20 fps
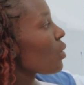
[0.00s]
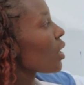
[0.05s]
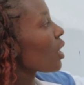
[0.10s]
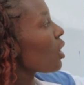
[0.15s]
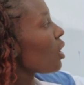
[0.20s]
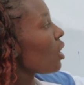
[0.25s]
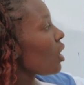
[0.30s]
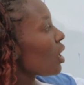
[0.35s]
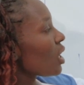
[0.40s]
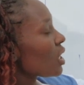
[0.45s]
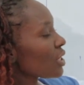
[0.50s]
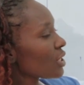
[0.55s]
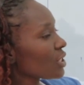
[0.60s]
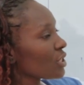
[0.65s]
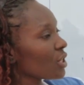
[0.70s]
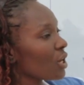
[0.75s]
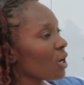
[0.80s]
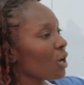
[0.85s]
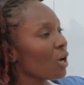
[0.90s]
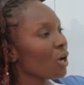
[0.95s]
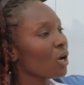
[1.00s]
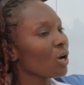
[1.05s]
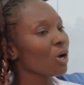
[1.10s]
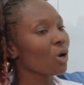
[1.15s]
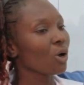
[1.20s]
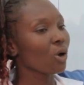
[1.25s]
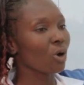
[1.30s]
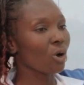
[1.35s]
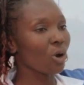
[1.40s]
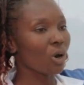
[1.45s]
we also
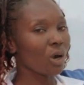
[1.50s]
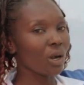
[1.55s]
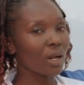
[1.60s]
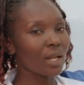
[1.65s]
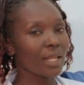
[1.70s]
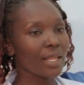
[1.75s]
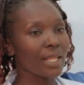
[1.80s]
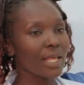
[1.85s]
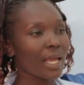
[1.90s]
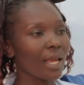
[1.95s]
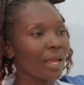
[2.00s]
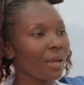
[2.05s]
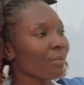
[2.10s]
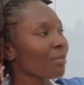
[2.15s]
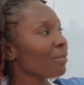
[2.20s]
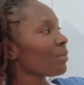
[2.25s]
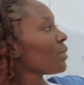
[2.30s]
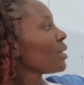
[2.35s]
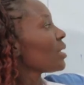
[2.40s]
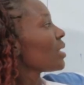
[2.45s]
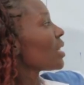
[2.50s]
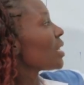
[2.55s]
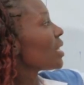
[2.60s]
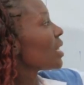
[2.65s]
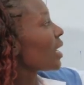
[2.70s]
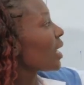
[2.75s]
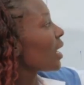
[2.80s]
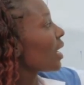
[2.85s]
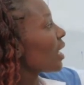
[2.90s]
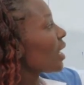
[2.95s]
call them
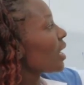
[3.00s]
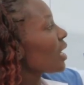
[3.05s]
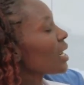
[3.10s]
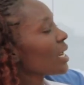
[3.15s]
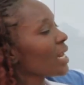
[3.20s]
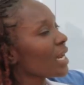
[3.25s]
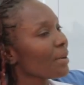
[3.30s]
the